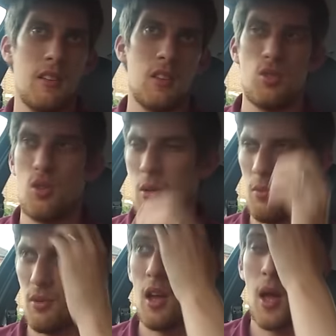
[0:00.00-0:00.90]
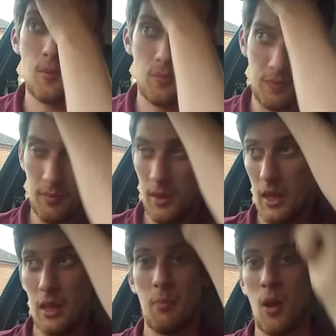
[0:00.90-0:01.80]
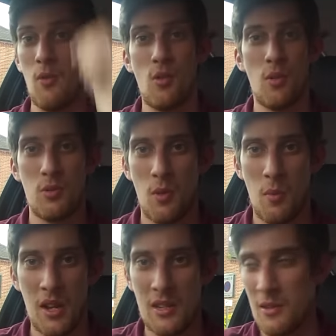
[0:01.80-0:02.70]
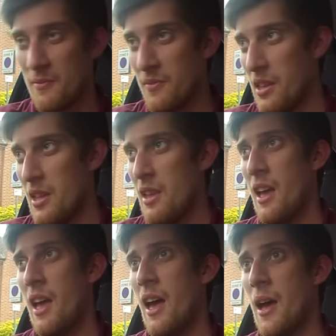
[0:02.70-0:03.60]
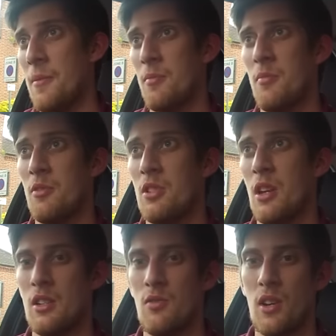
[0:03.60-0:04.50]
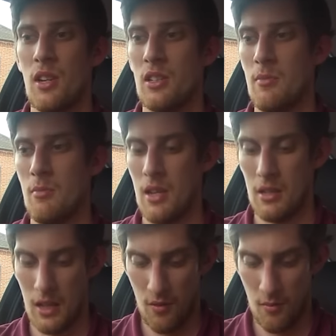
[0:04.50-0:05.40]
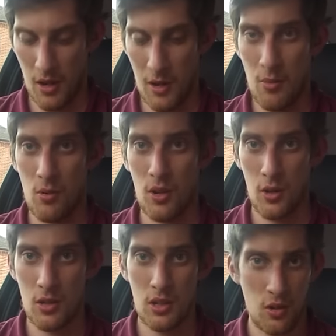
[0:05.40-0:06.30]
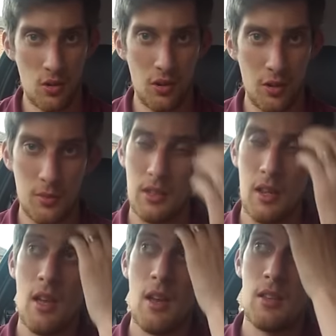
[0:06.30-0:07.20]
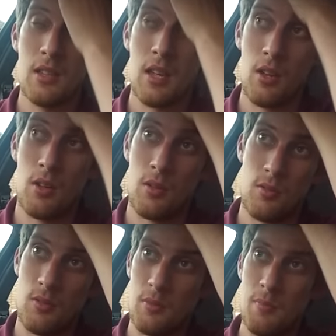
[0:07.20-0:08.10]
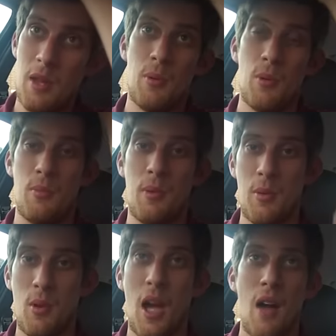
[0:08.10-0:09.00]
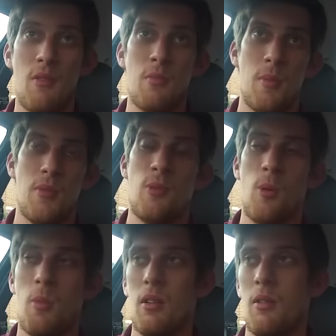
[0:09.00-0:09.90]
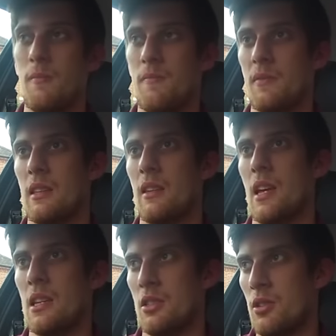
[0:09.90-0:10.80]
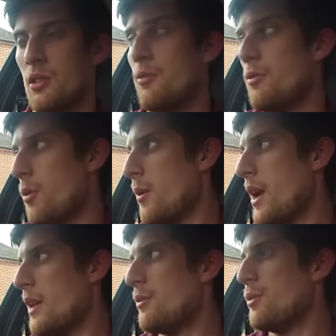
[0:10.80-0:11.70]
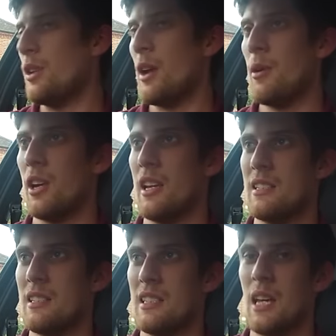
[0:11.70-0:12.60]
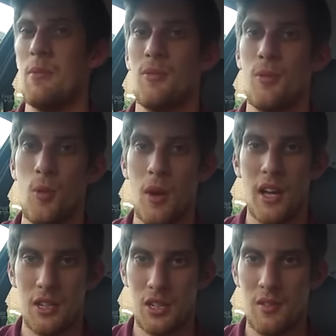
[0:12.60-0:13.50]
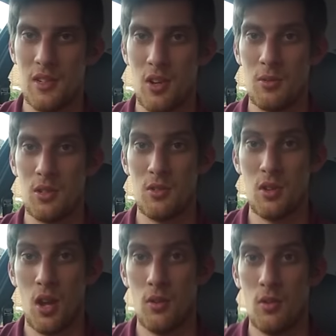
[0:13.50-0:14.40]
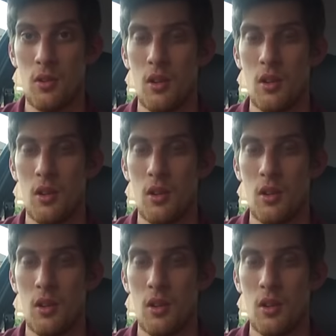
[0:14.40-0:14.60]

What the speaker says: the trip. Both groups were amazing. It's really good to meet different people, go to new groups, to meet people we haven't met before, but it's good that 4N, 4Networking has the same format each and every time, so you know